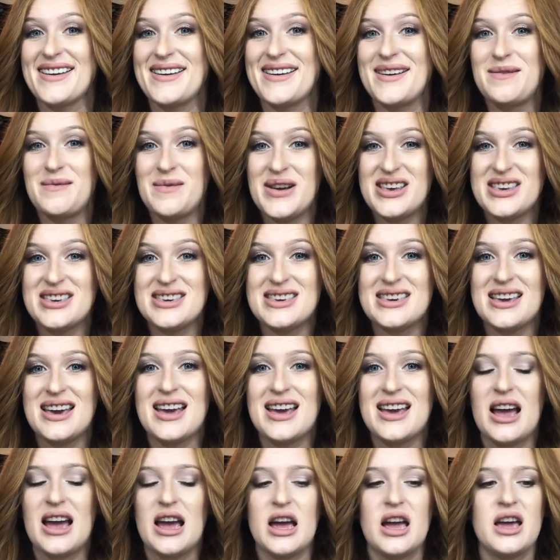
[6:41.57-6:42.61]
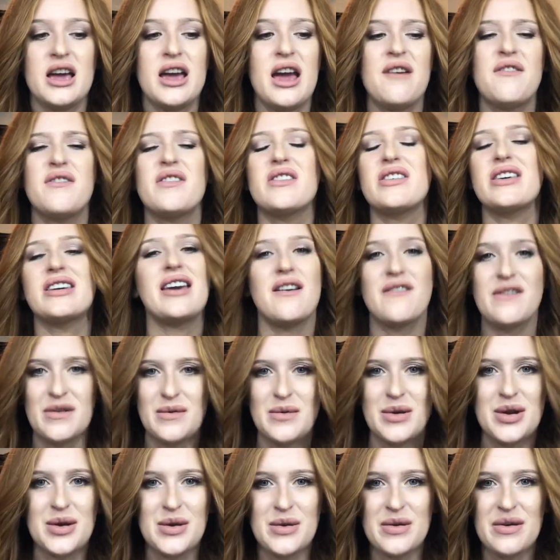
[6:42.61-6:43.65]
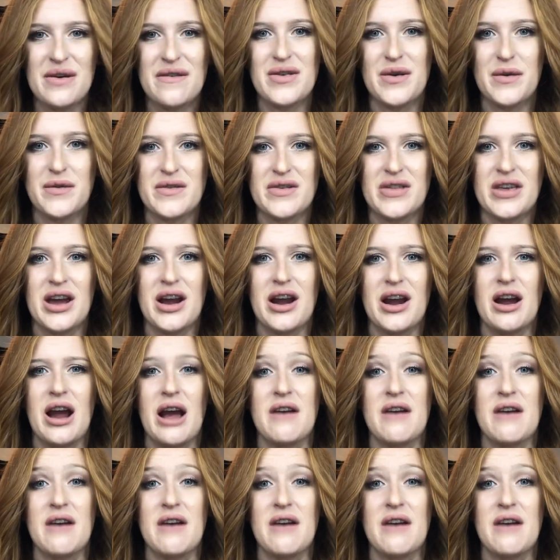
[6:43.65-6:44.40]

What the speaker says: which I feel like everyone who lives over there,